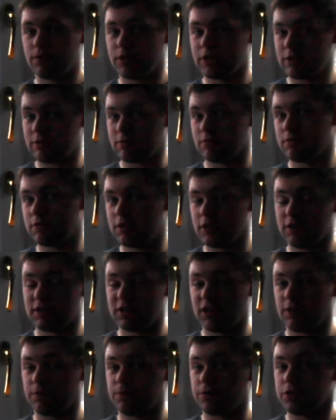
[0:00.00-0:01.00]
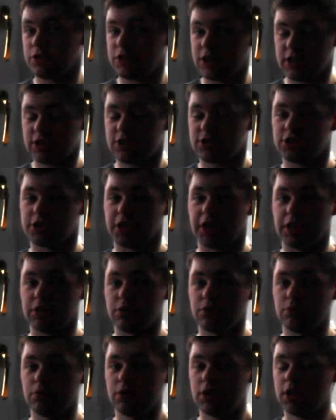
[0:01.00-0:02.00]
This was designed for this
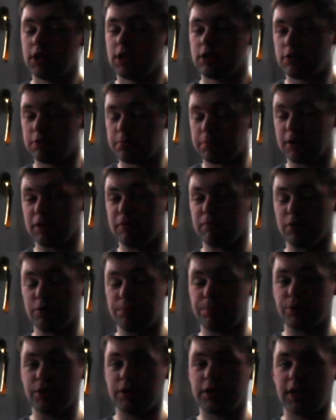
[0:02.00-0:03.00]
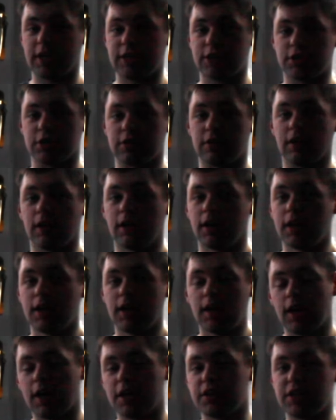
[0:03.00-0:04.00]
channel, a little bit more progression.
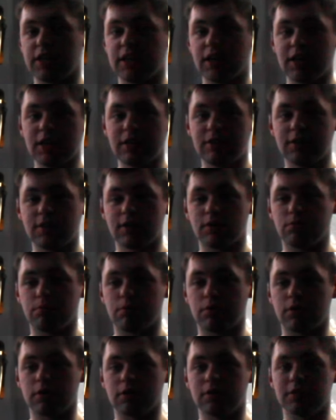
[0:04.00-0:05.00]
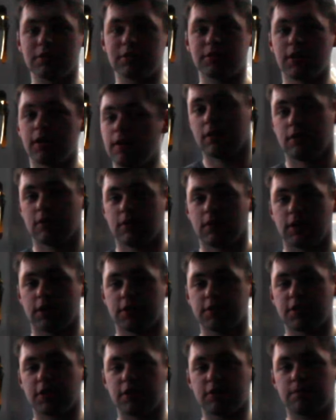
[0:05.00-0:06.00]
And the idea was,
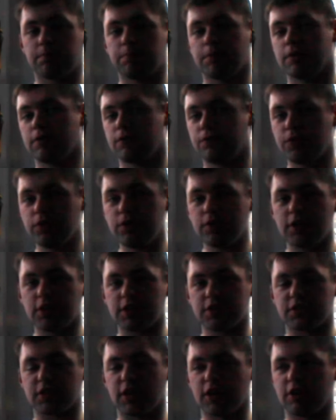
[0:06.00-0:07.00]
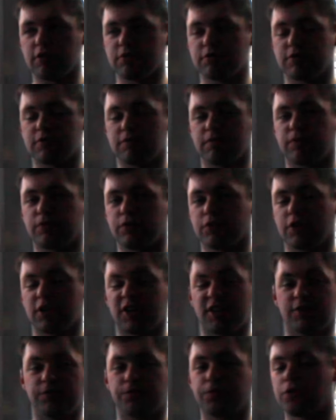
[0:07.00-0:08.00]
I'll say it's been a few years now, so for the
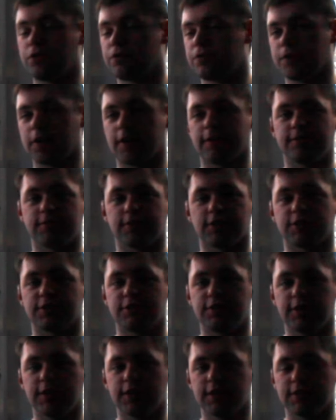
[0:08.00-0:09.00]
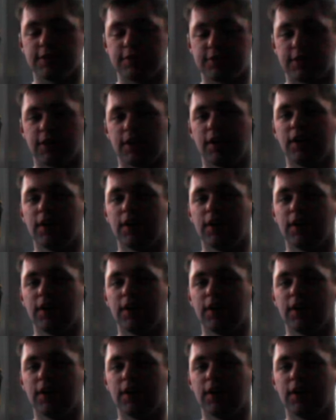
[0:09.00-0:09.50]
last 4, 5, 6 years,